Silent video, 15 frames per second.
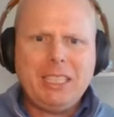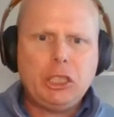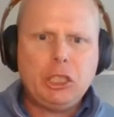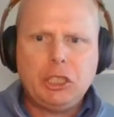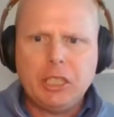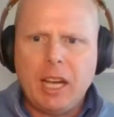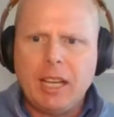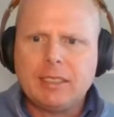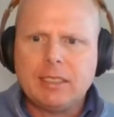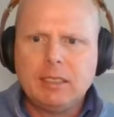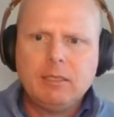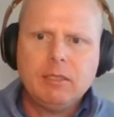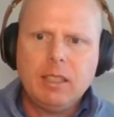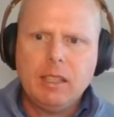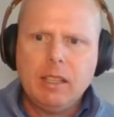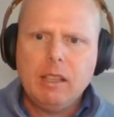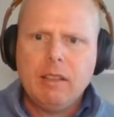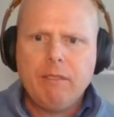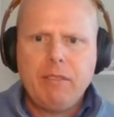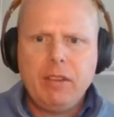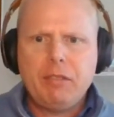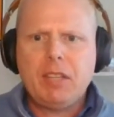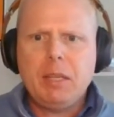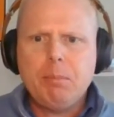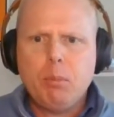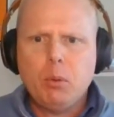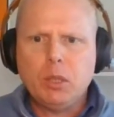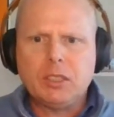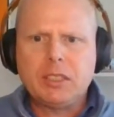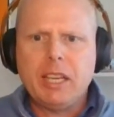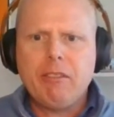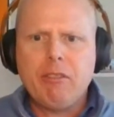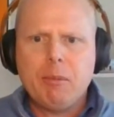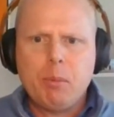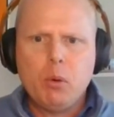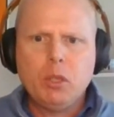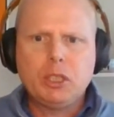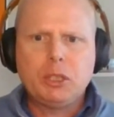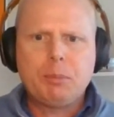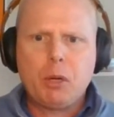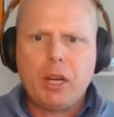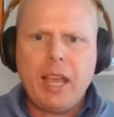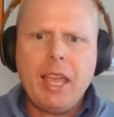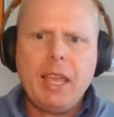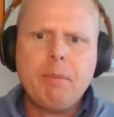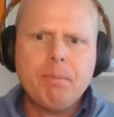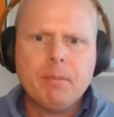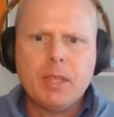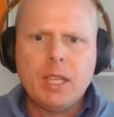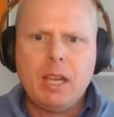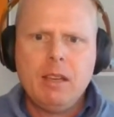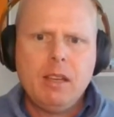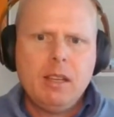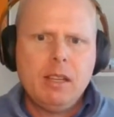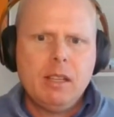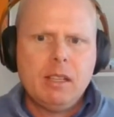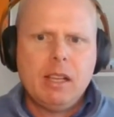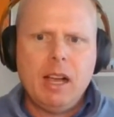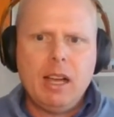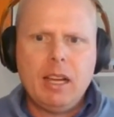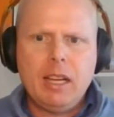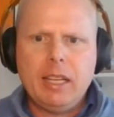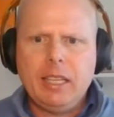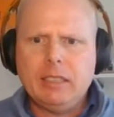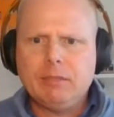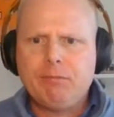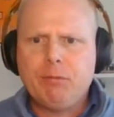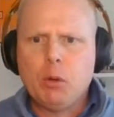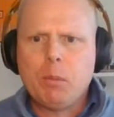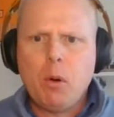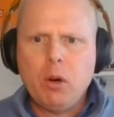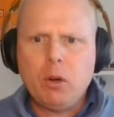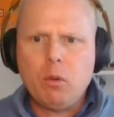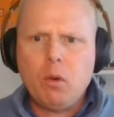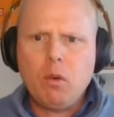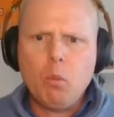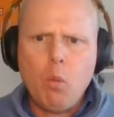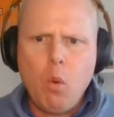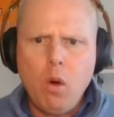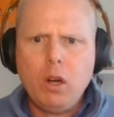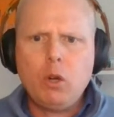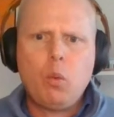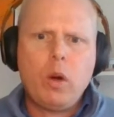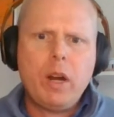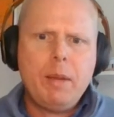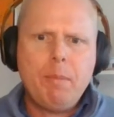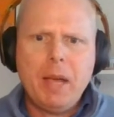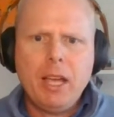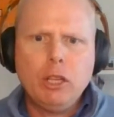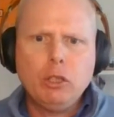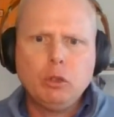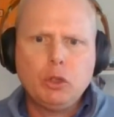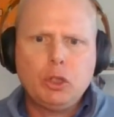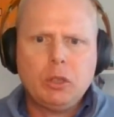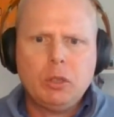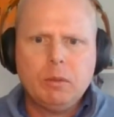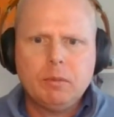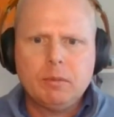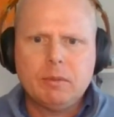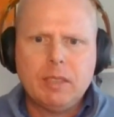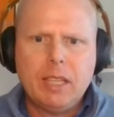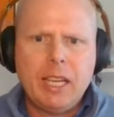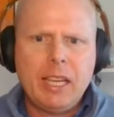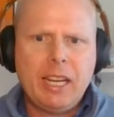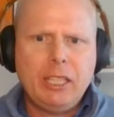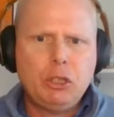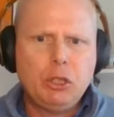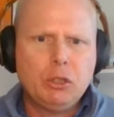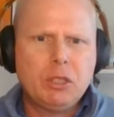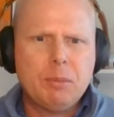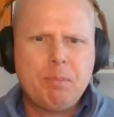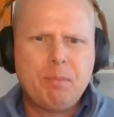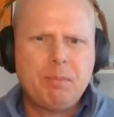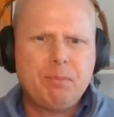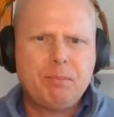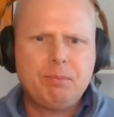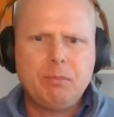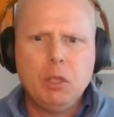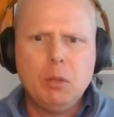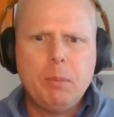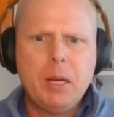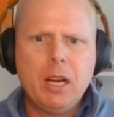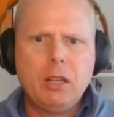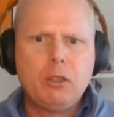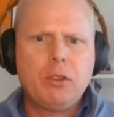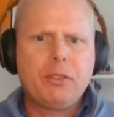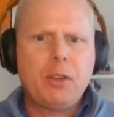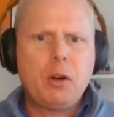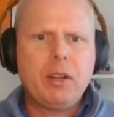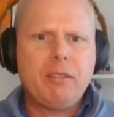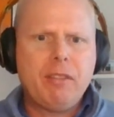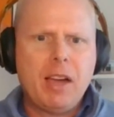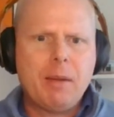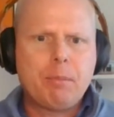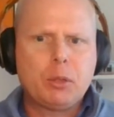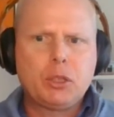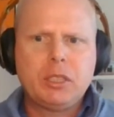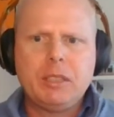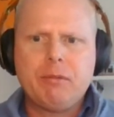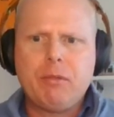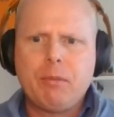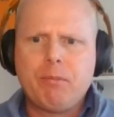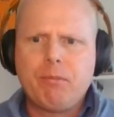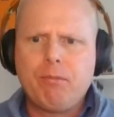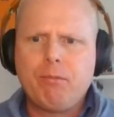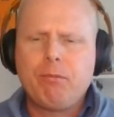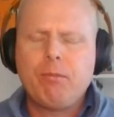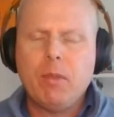Michi Johnson, 15.7 points per game, 4.1 rebounds, and he shoots a little bit under 35% from